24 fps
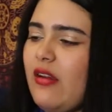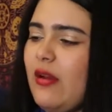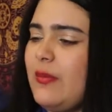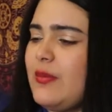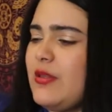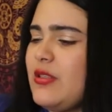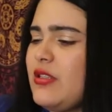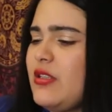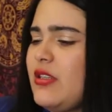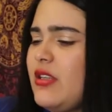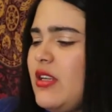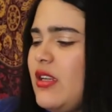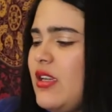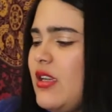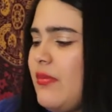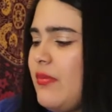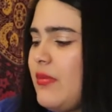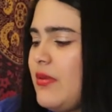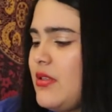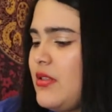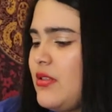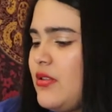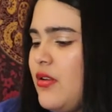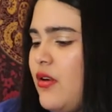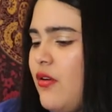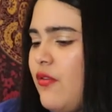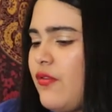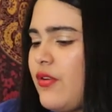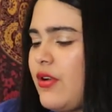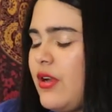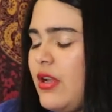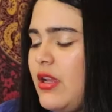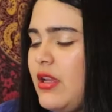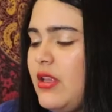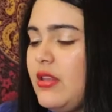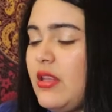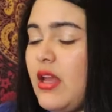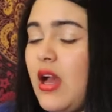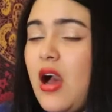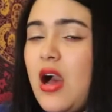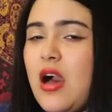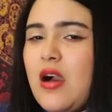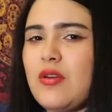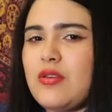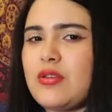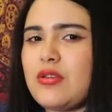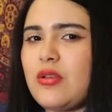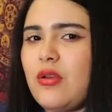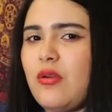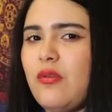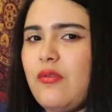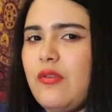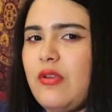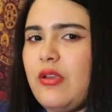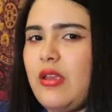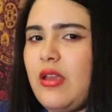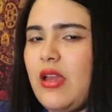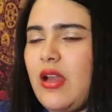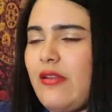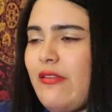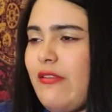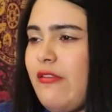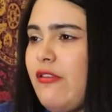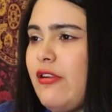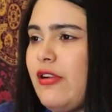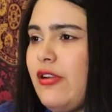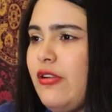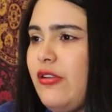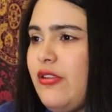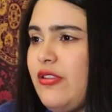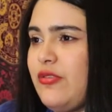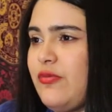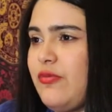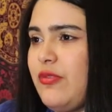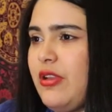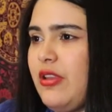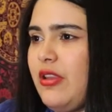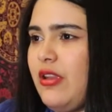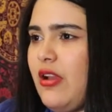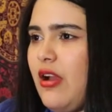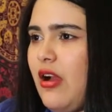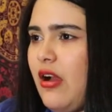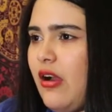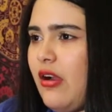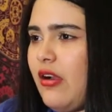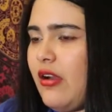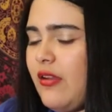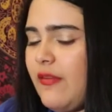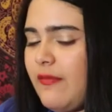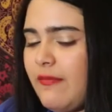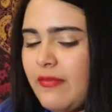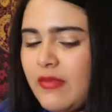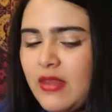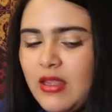I'm just gonna keep it somewhere in the house so everyone knows where they are,